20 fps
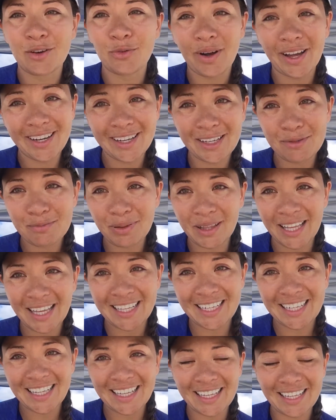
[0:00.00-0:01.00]
wedding
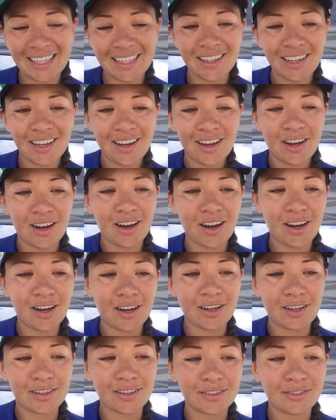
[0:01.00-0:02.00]
planning
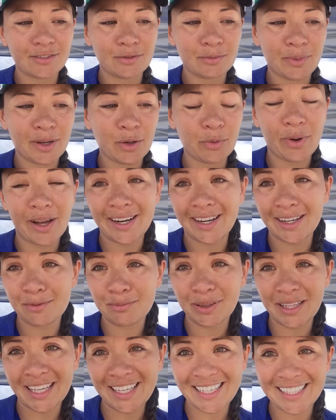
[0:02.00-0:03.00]
uh, my wedding
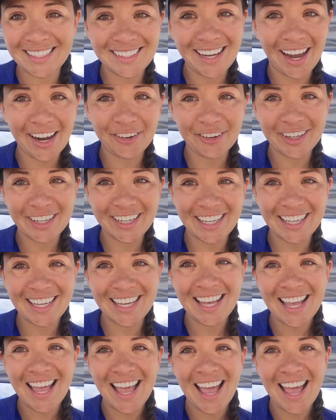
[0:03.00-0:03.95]
planning diary